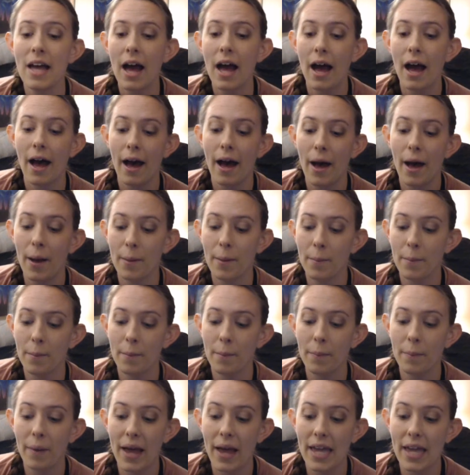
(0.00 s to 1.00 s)

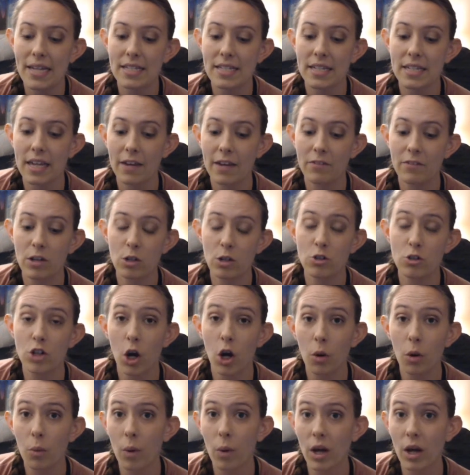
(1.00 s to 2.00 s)
But if you
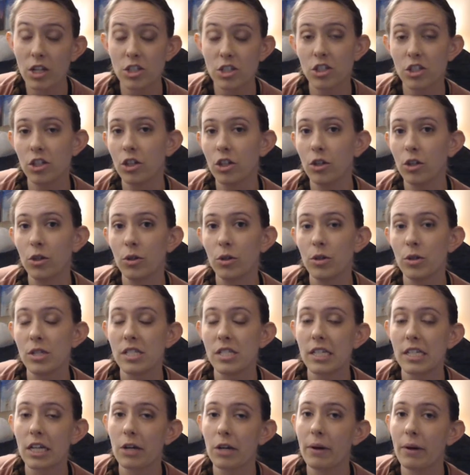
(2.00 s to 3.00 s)
don't want to
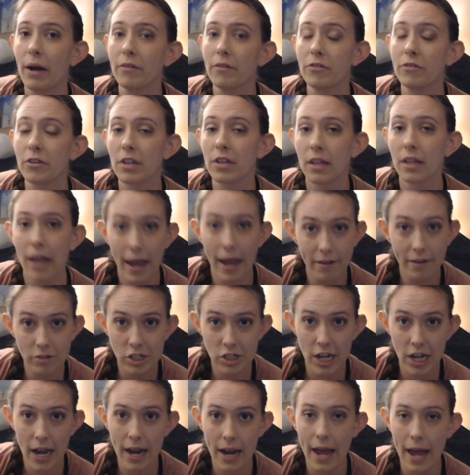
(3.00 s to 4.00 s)
stick around for the live
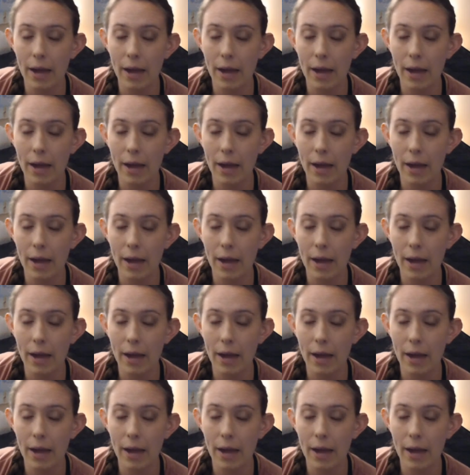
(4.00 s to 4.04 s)
chat,